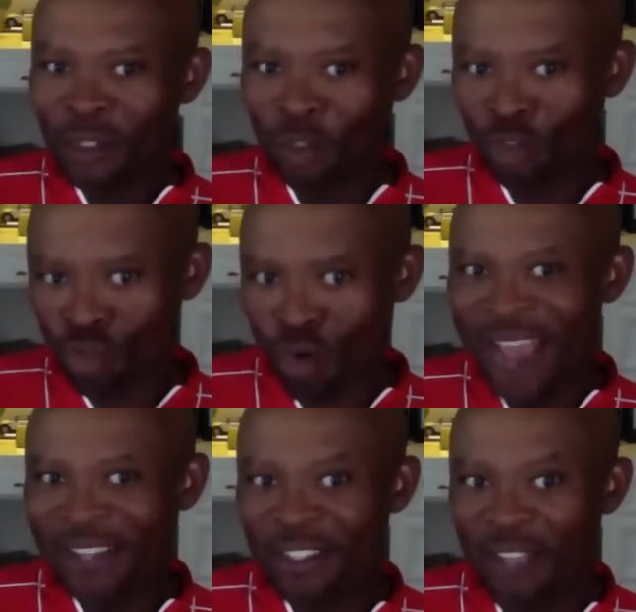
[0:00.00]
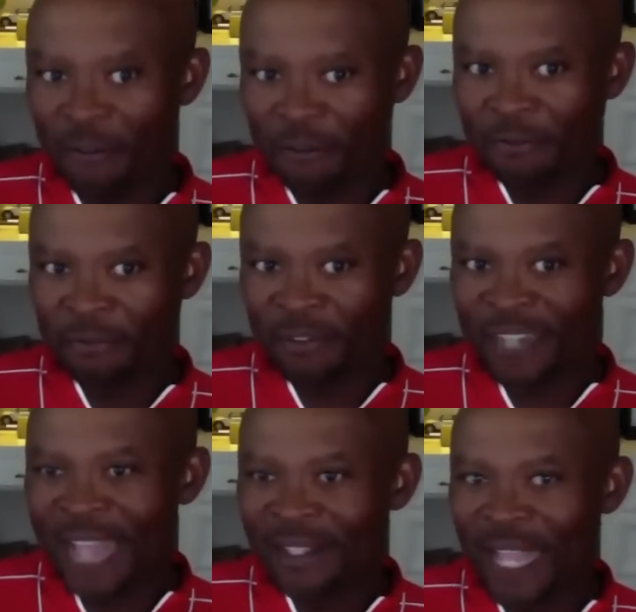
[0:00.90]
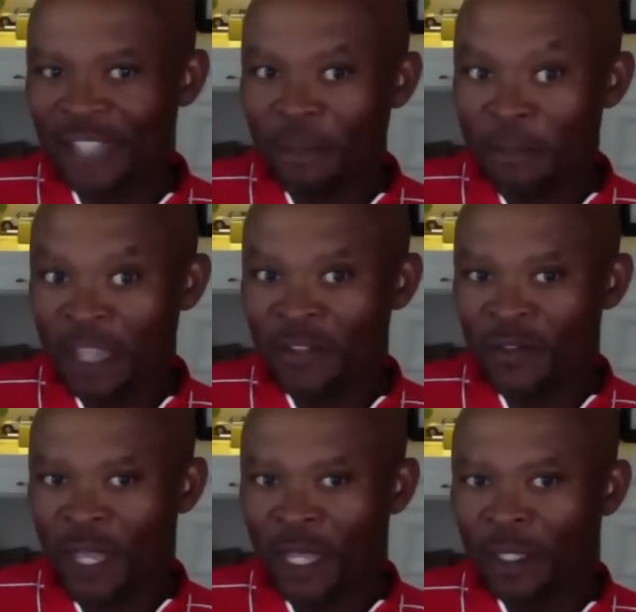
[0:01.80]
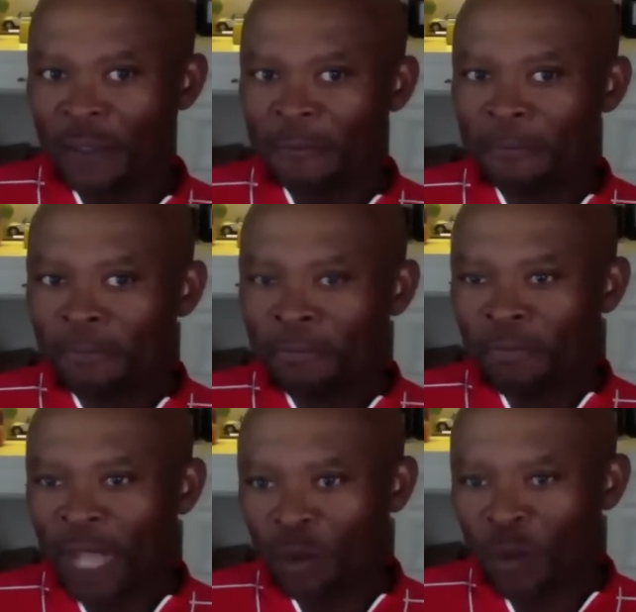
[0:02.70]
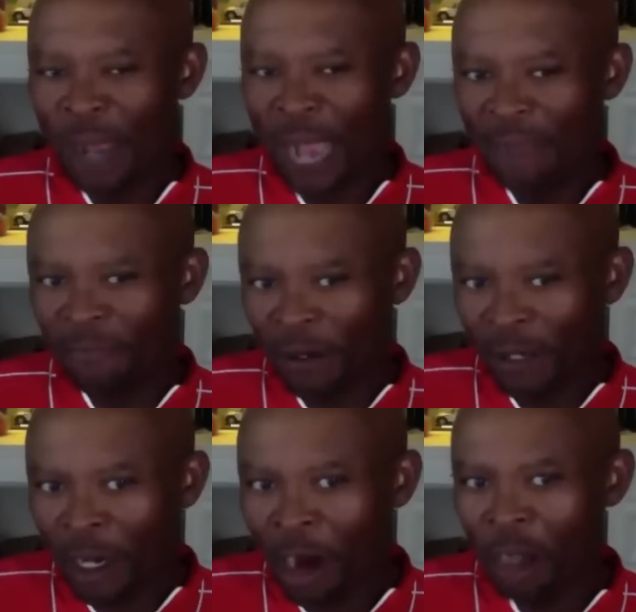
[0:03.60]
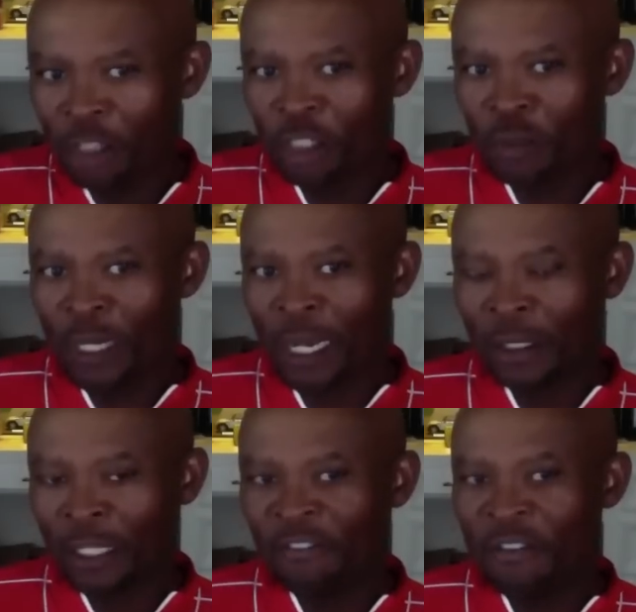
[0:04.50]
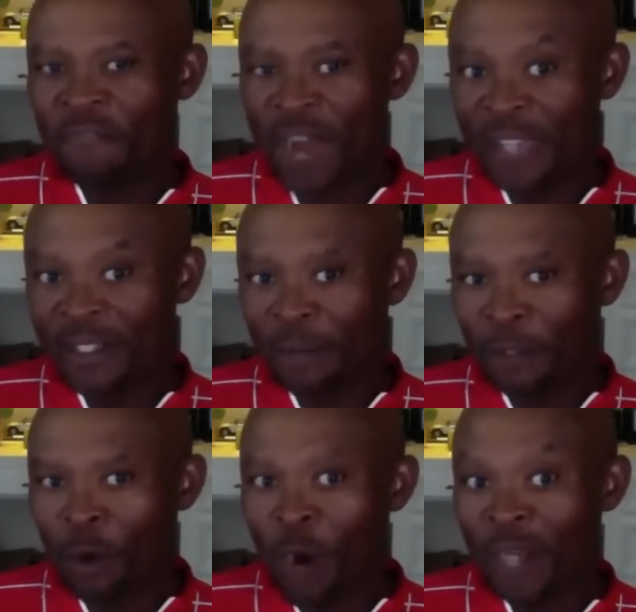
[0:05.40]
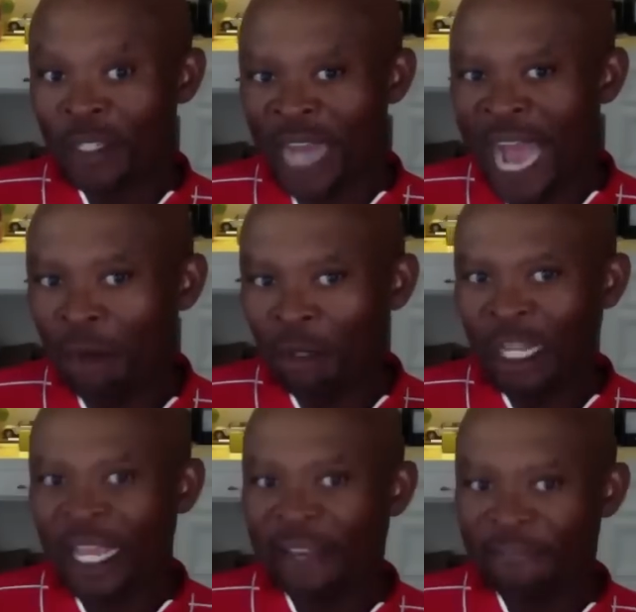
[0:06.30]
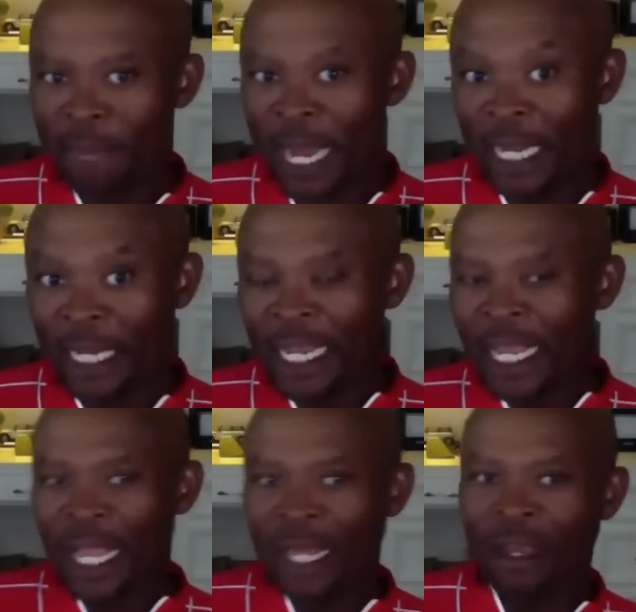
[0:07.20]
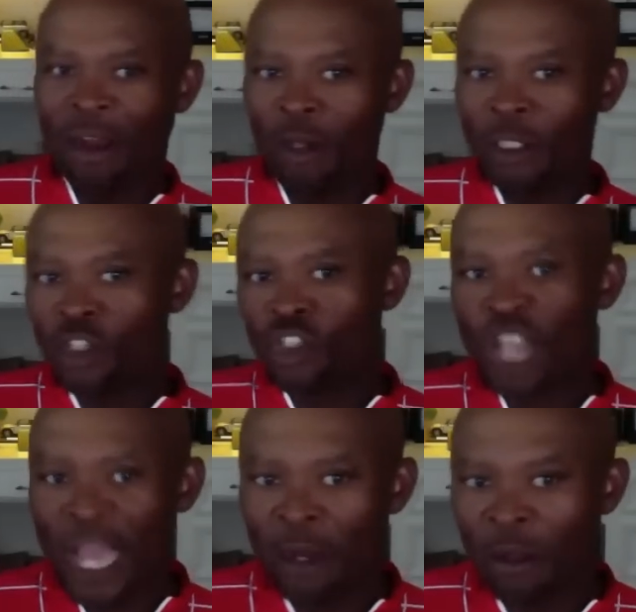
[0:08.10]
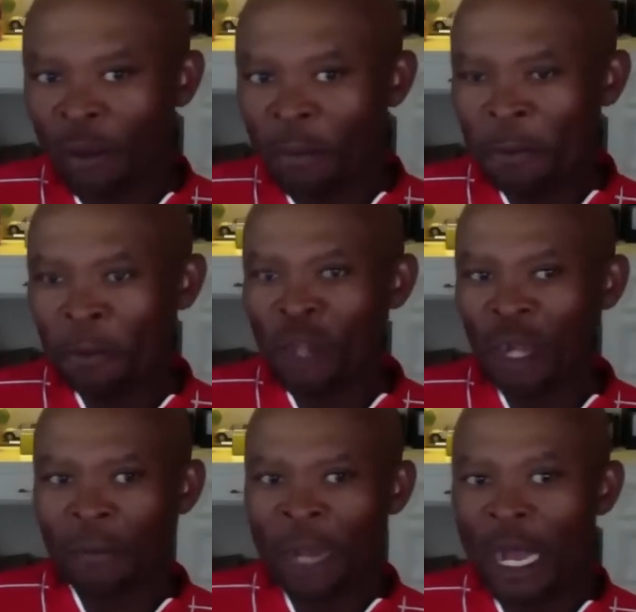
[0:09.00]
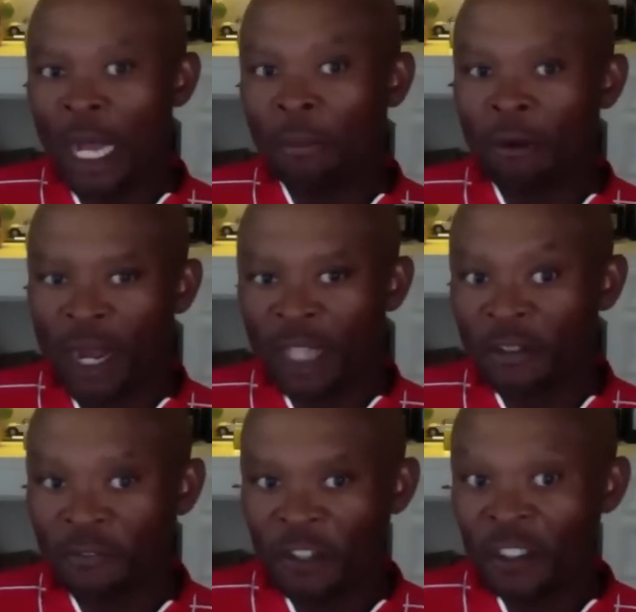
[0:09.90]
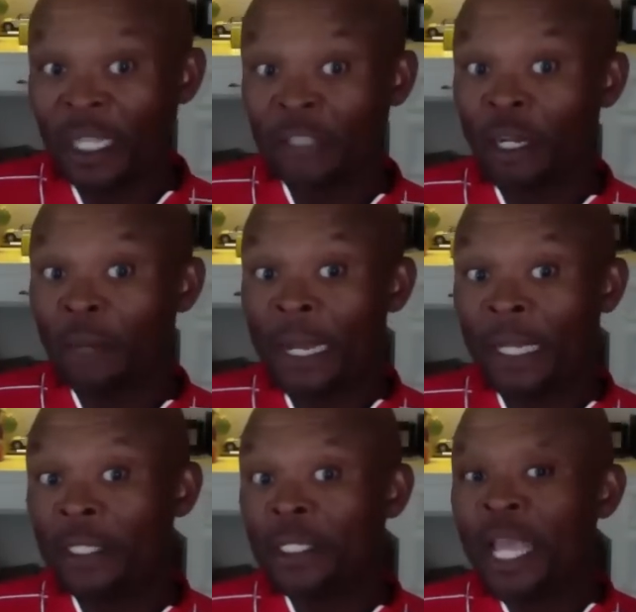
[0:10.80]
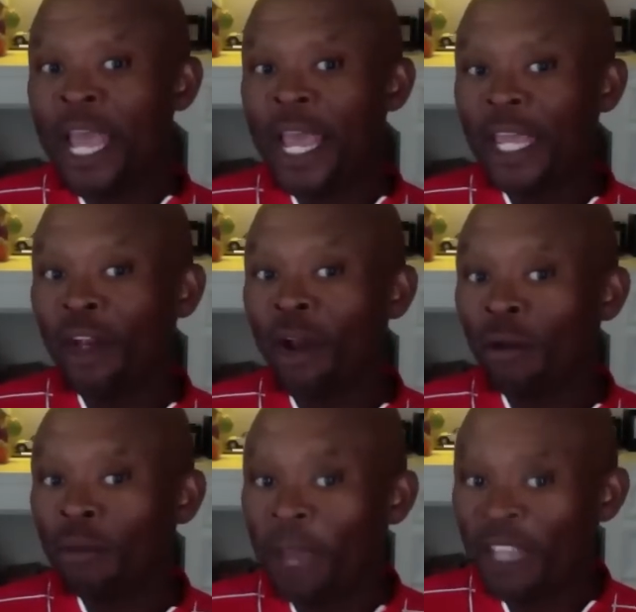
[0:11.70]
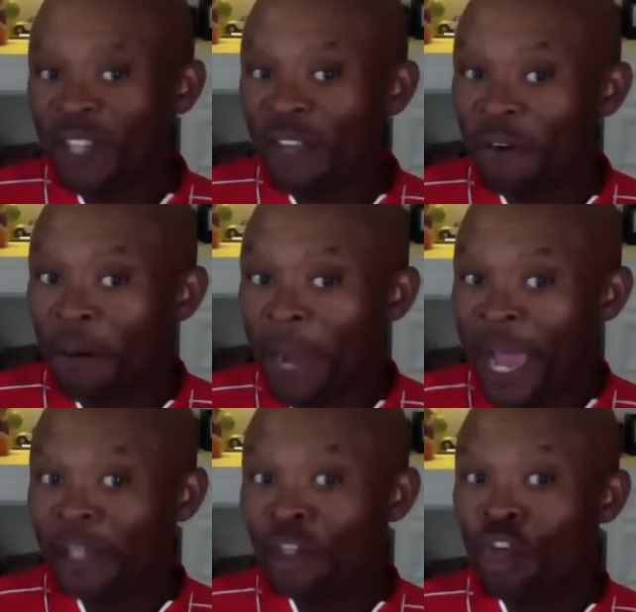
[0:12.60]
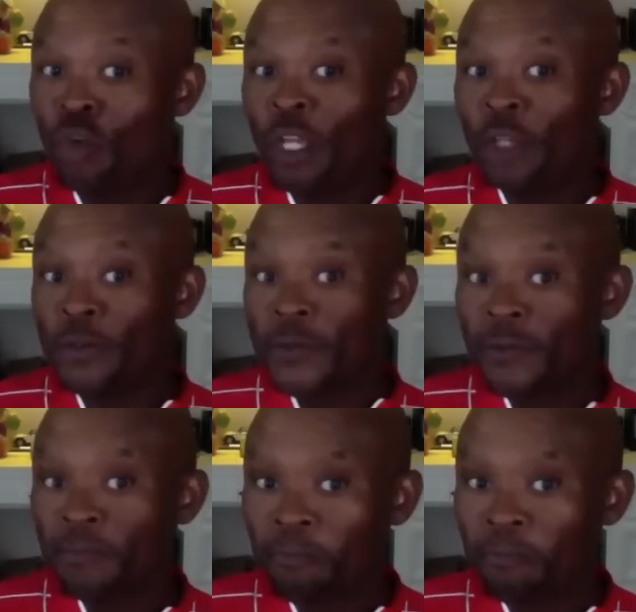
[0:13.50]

to try stuff. That that's the biggest thing. That's why I'm very cautious when I give advice that requires an outlay of money. And on this channel, when people talk about upgrades, the first thing I talk about is, hey, you know, best thing for a bike, new wheels.